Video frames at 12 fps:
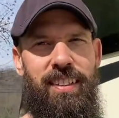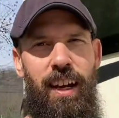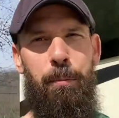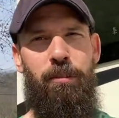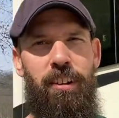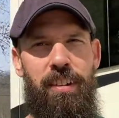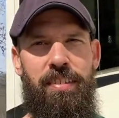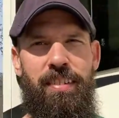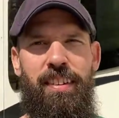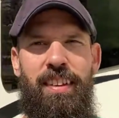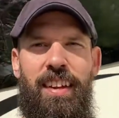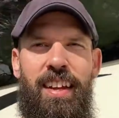I'm
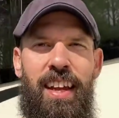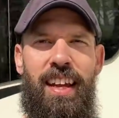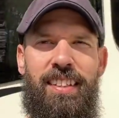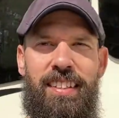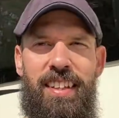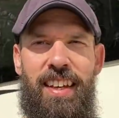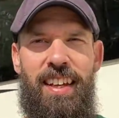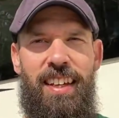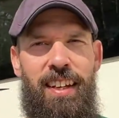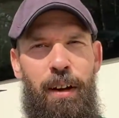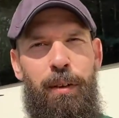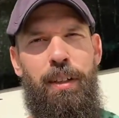Chris, and
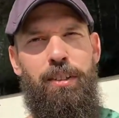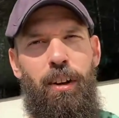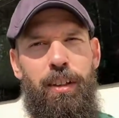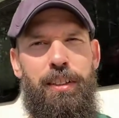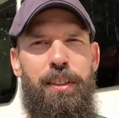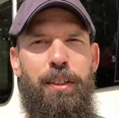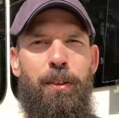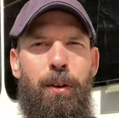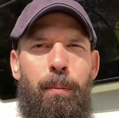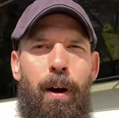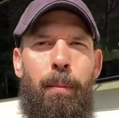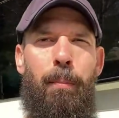today I'm going to talk to you
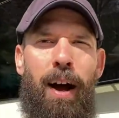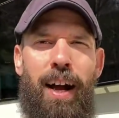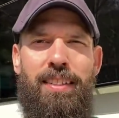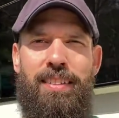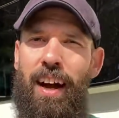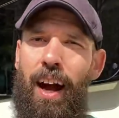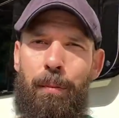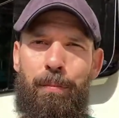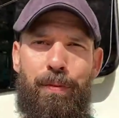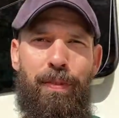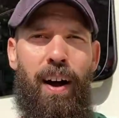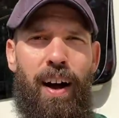about my
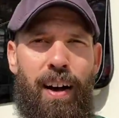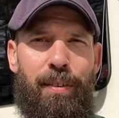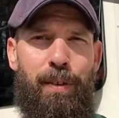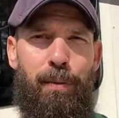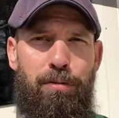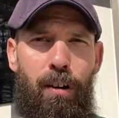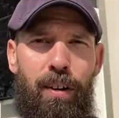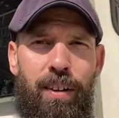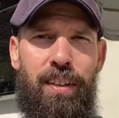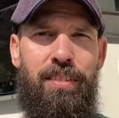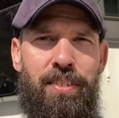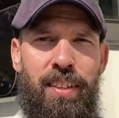top 5
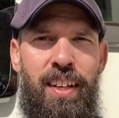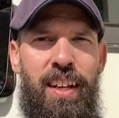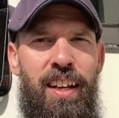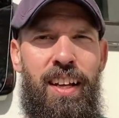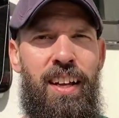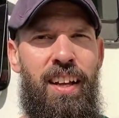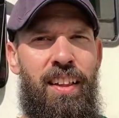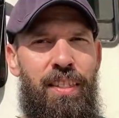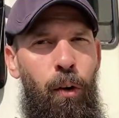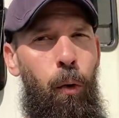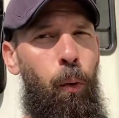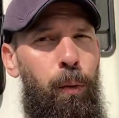products.
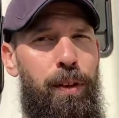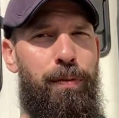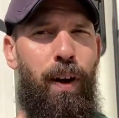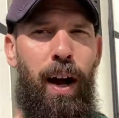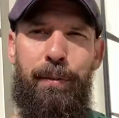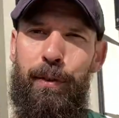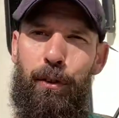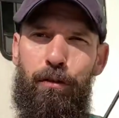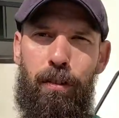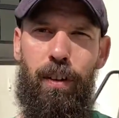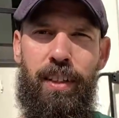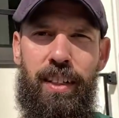The only 5 you
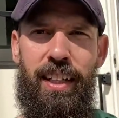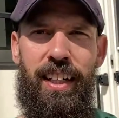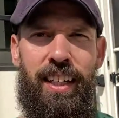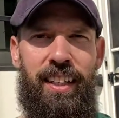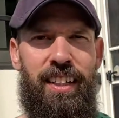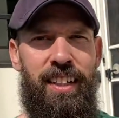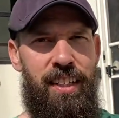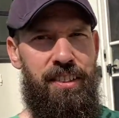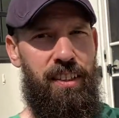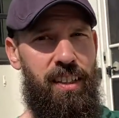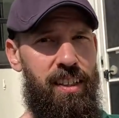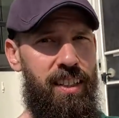really need
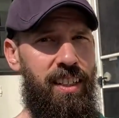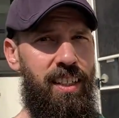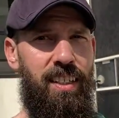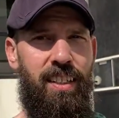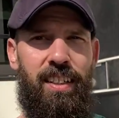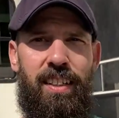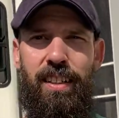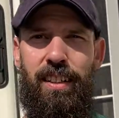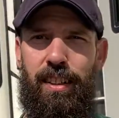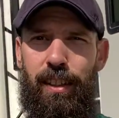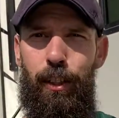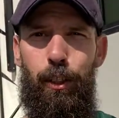to clean,
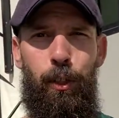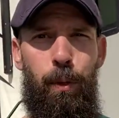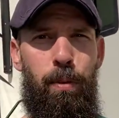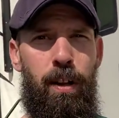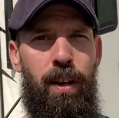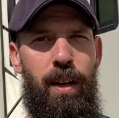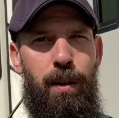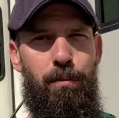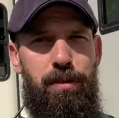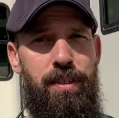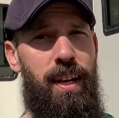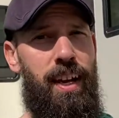lube,
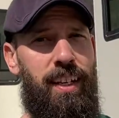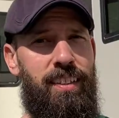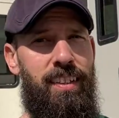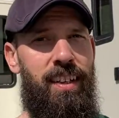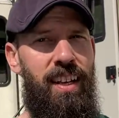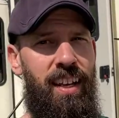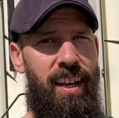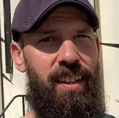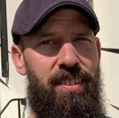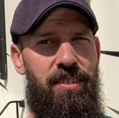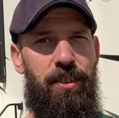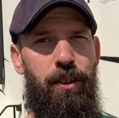protect,
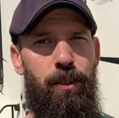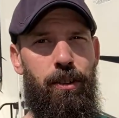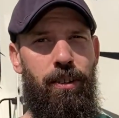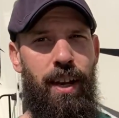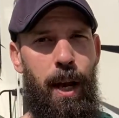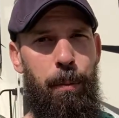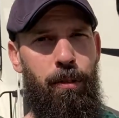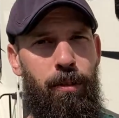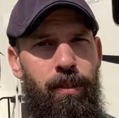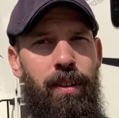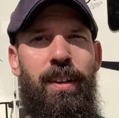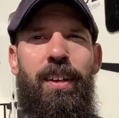and seal your
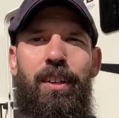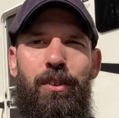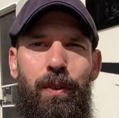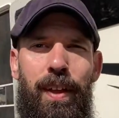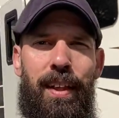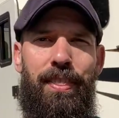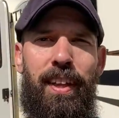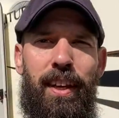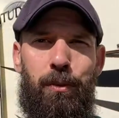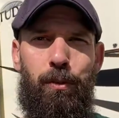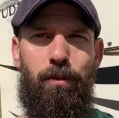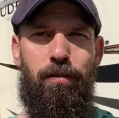camper so that
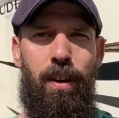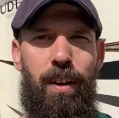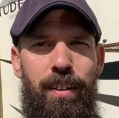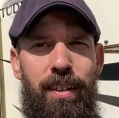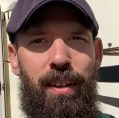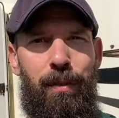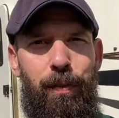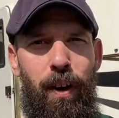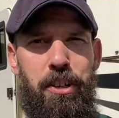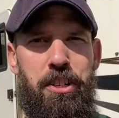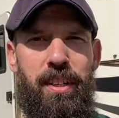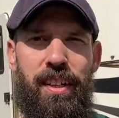things will run and
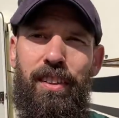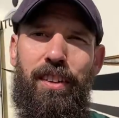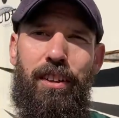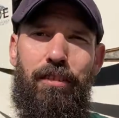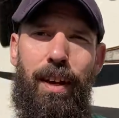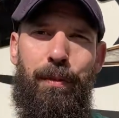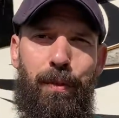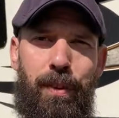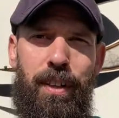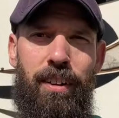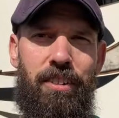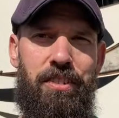function and look great for
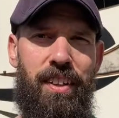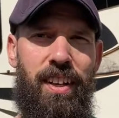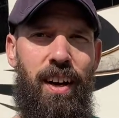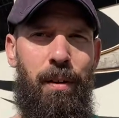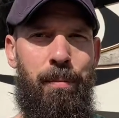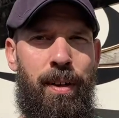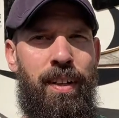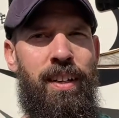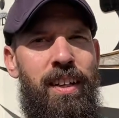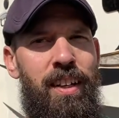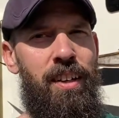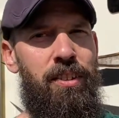years to come.
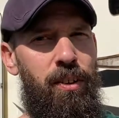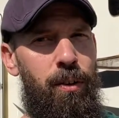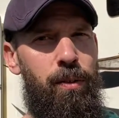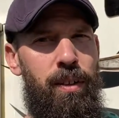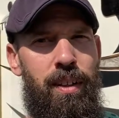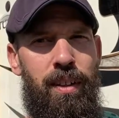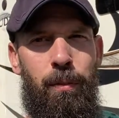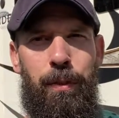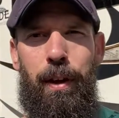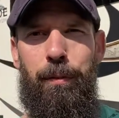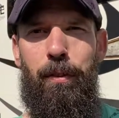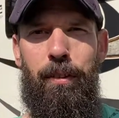So,
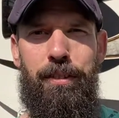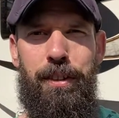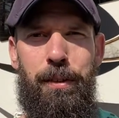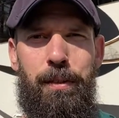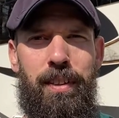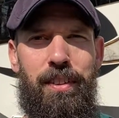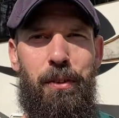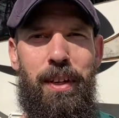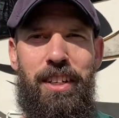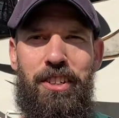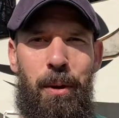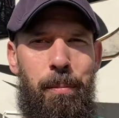without further ado, let's go
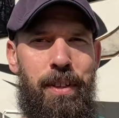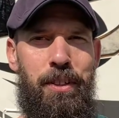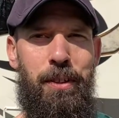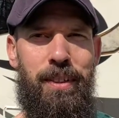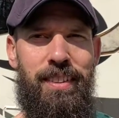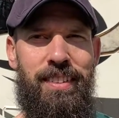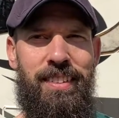ahead and jump into it.